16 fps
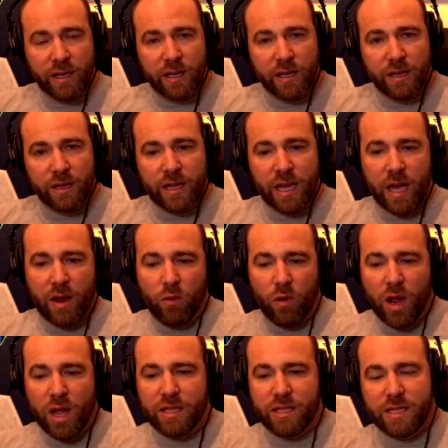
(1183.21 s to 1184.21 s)
that
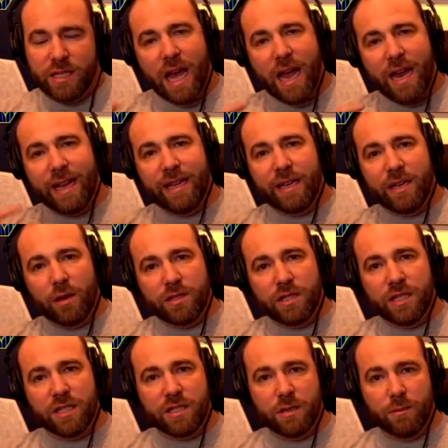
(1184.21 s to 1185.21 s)
runs that
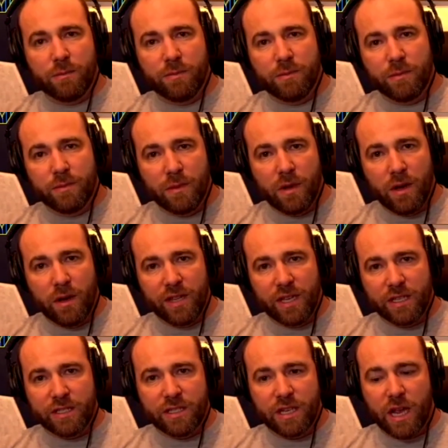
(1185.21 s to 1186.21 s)
ecosystem of the
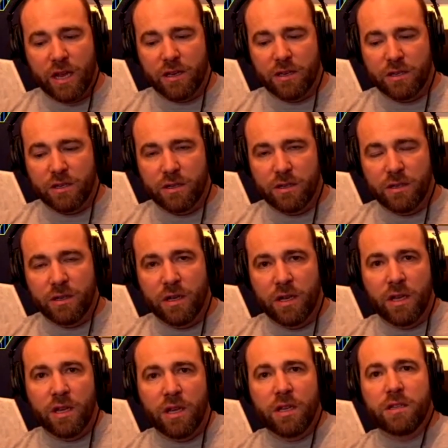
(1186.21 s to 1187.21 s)
exchange.
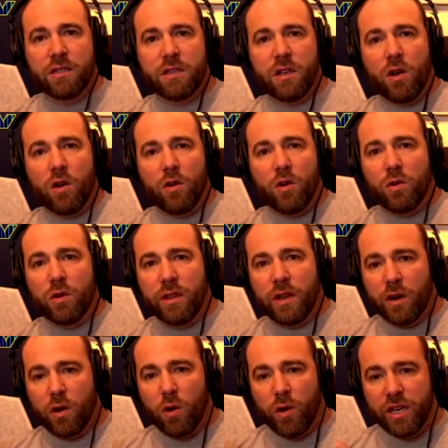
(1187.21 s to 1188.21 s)
So
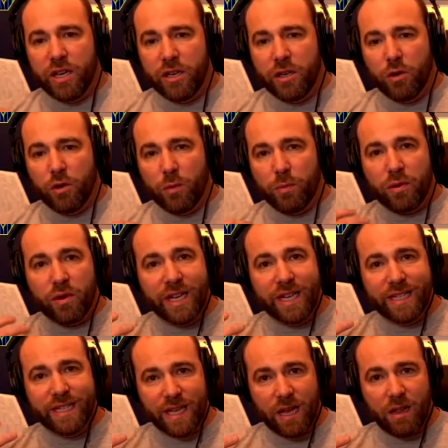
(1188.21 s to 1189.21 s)
they're going to do a
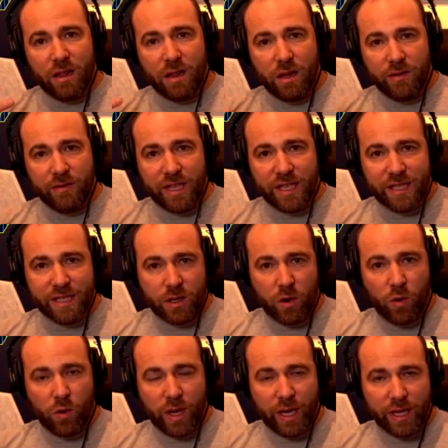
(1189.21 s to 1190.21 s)
pre-sale of these
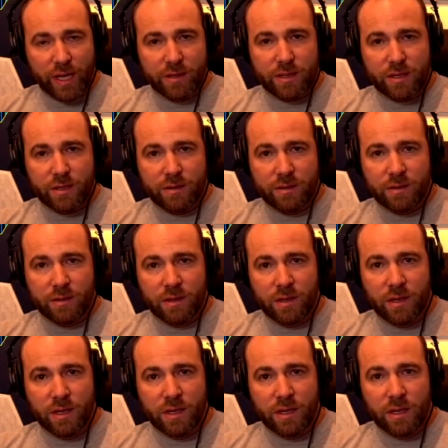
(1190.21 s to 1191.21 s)
coins
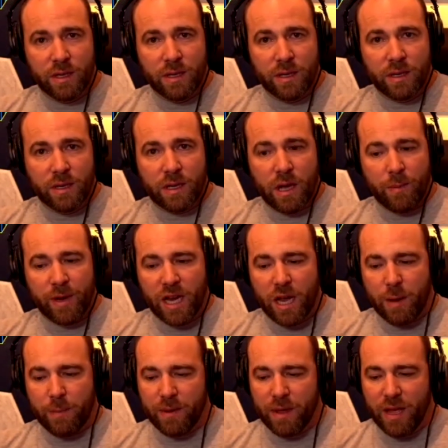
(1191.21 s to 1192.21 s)
coming
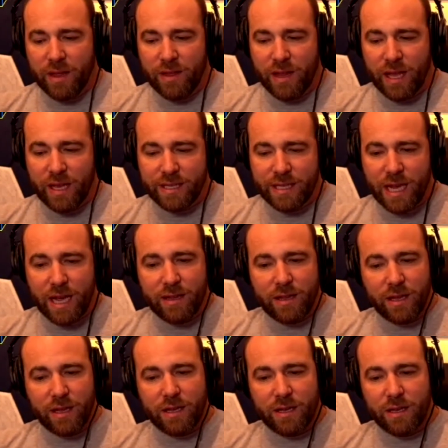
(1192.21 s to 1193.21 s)
up, and they say
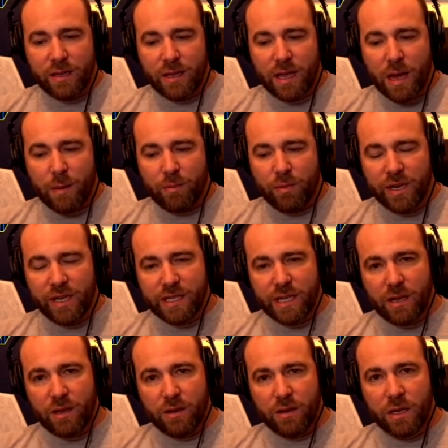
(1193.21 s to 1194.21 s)
that that
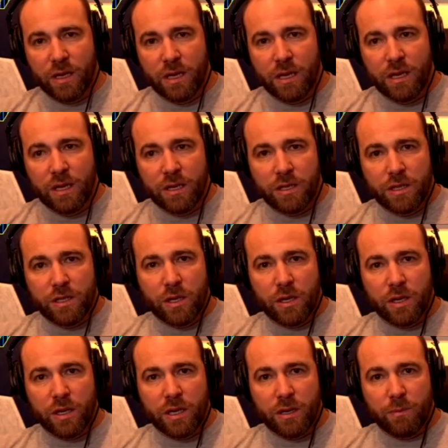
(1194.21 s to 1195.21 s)
pre-sale
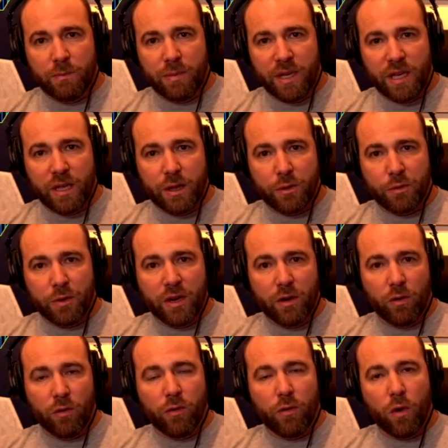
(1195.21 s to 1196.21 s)
should be 3
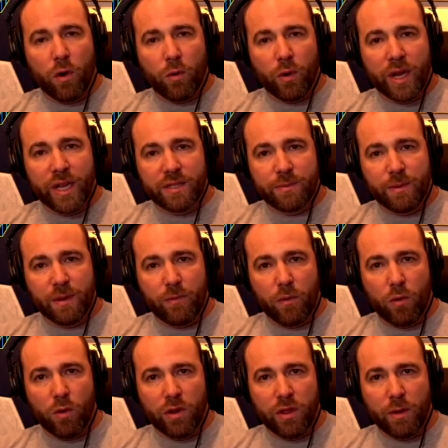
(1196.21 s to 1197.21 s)
or 4 weeks
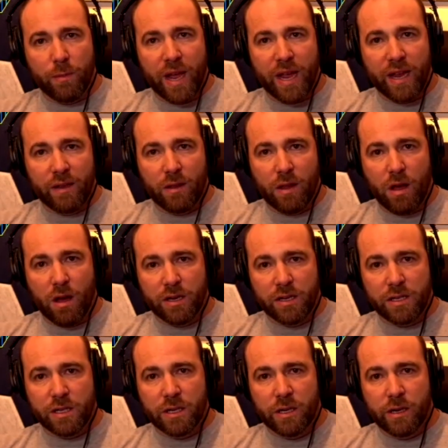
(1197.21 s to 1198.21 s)
before the main launch.